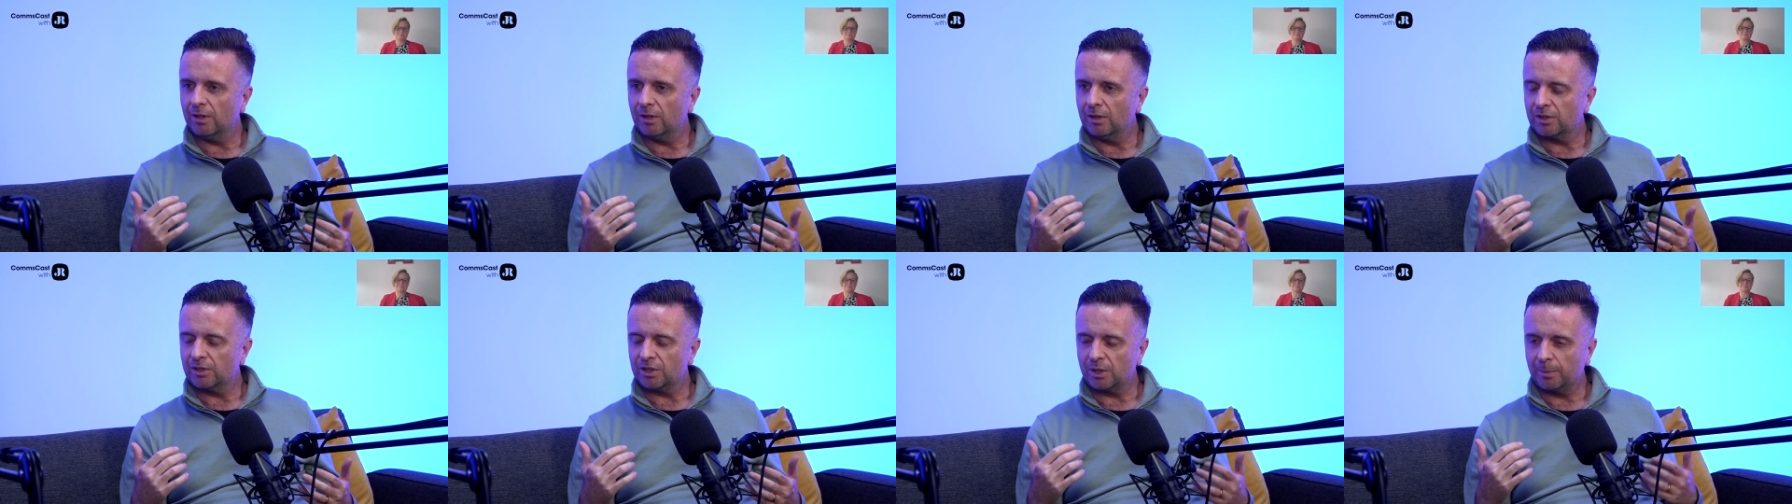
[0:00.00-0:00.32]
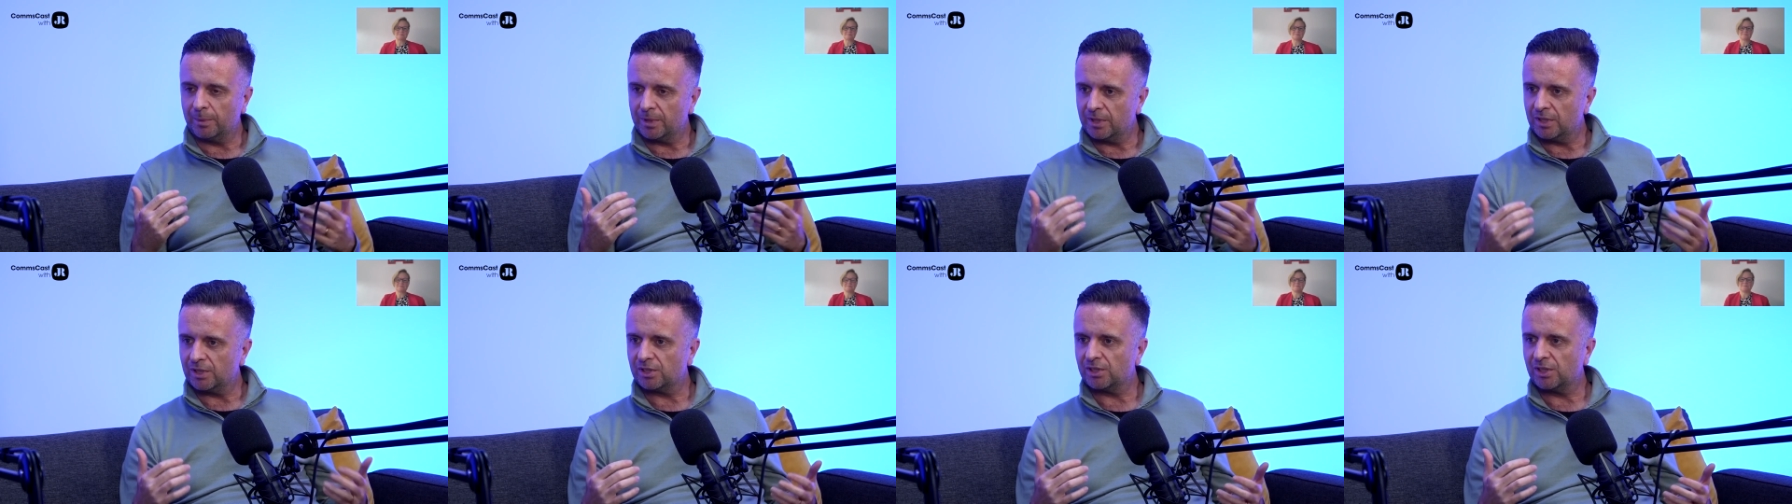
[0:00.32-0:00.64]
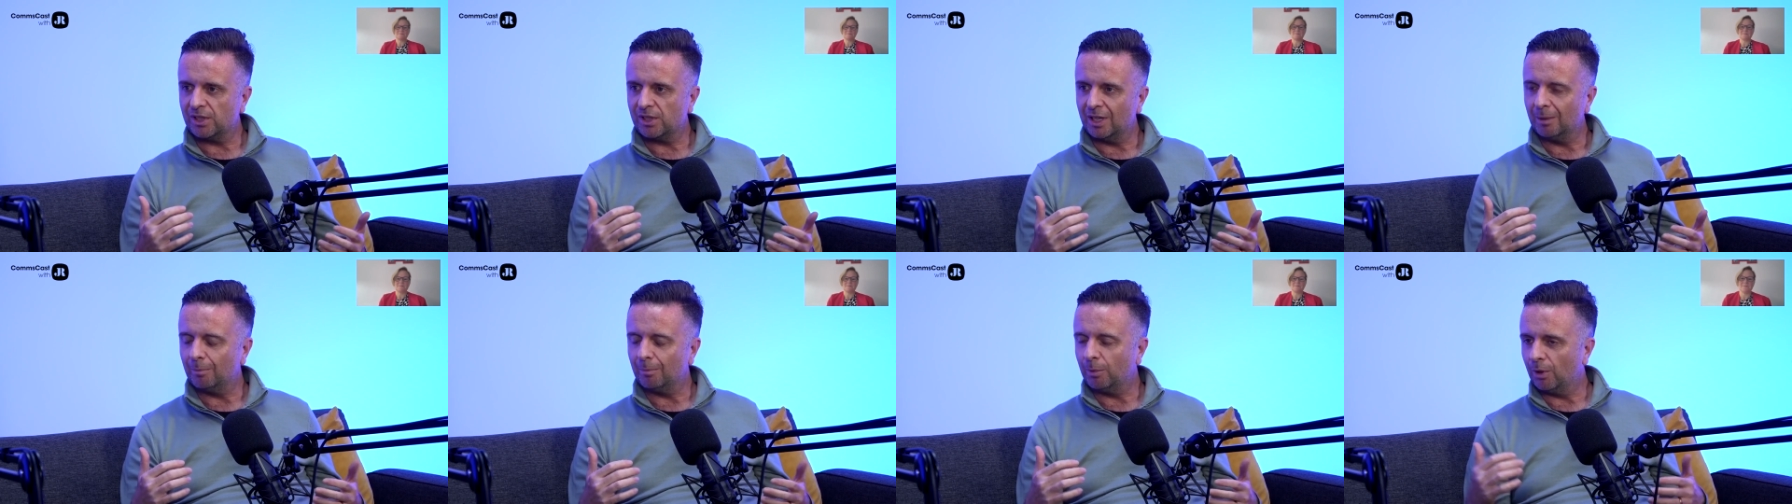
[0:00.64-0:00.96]
something to
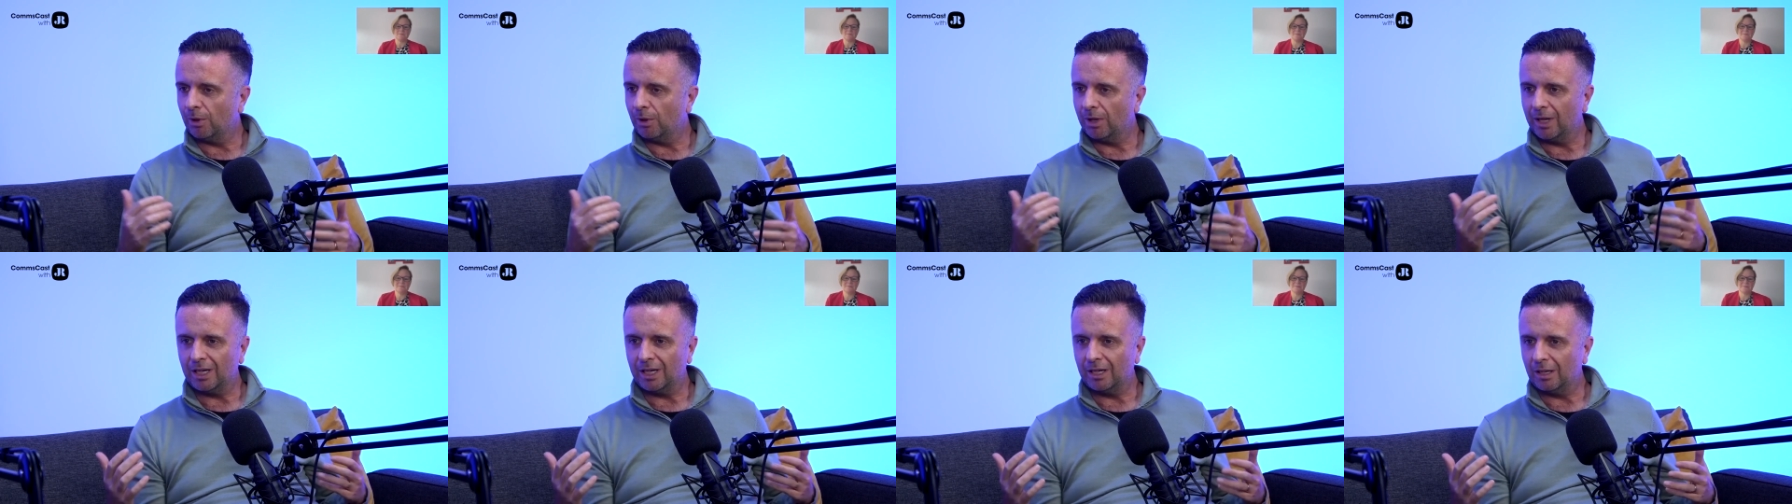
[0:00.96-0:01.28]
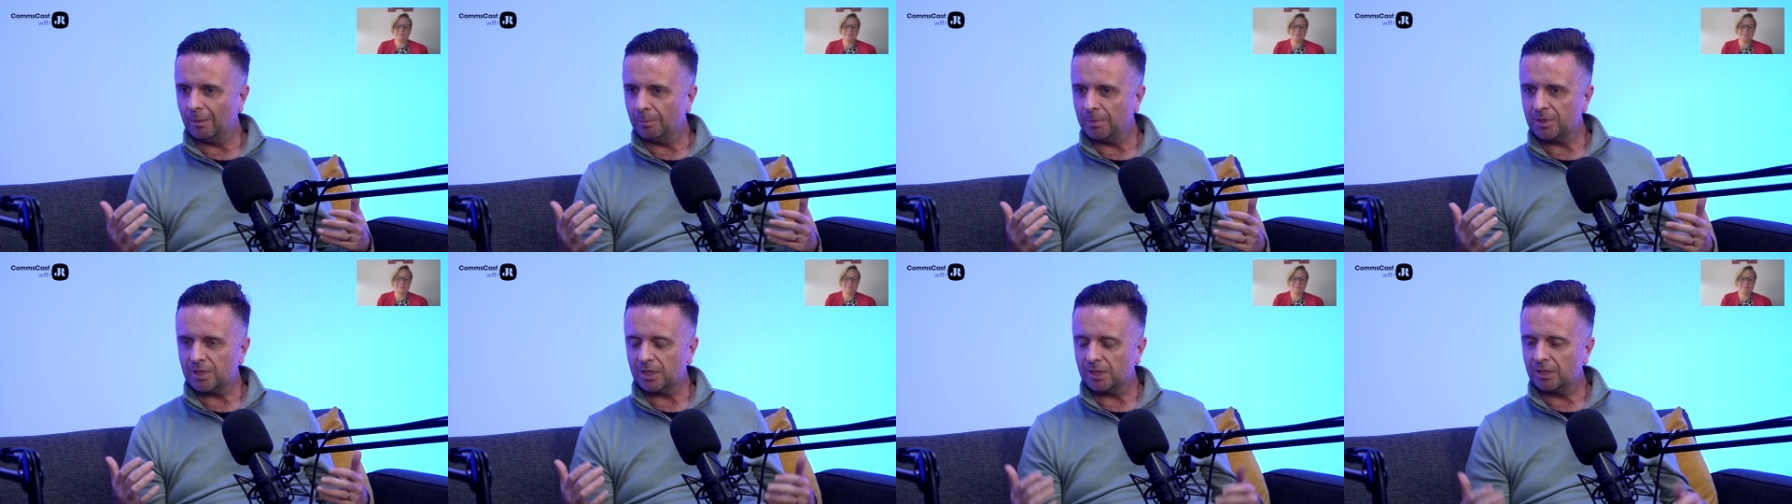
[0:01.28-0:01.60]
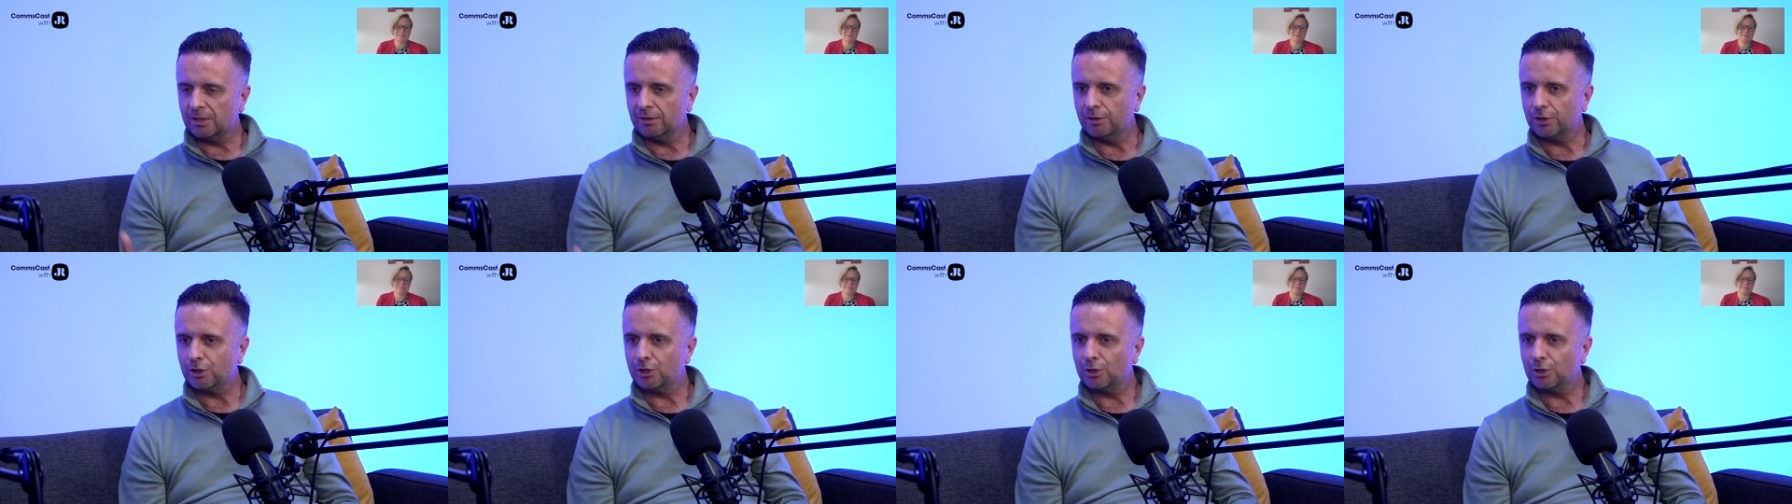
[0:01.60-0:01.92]
say about a
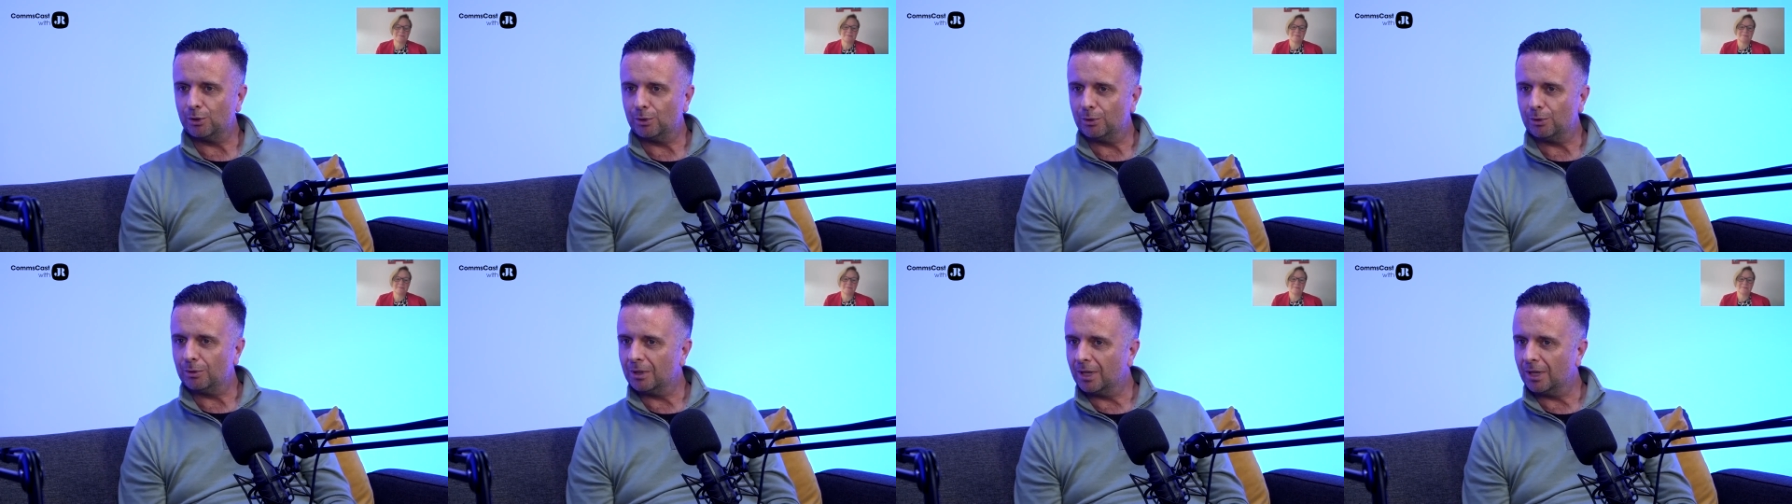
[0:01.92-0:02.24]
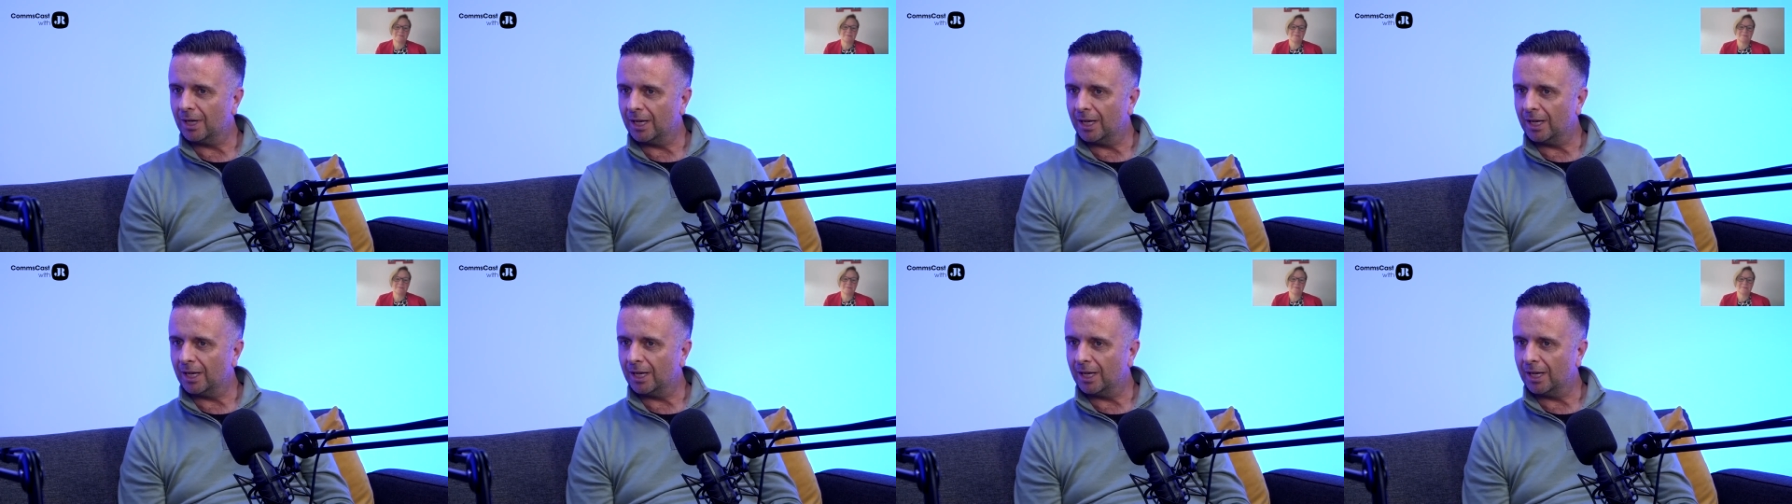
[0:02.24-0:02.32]
particular issue,